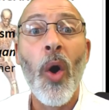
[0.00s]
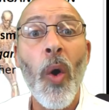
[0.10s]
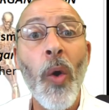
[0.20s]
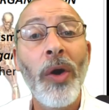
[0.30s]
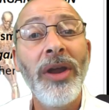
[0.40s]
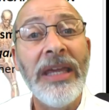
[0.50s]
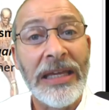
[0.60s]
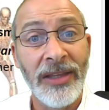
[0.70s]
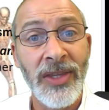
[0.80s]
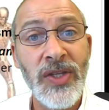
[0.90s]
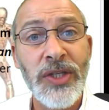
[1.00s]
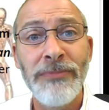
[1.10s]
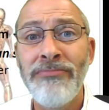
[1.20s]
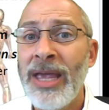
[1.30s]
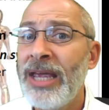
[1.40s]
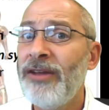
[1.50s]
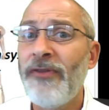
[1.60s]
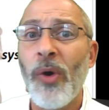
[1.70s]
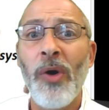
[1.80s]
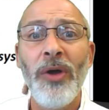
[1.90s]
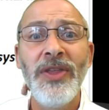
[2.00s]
organs made of all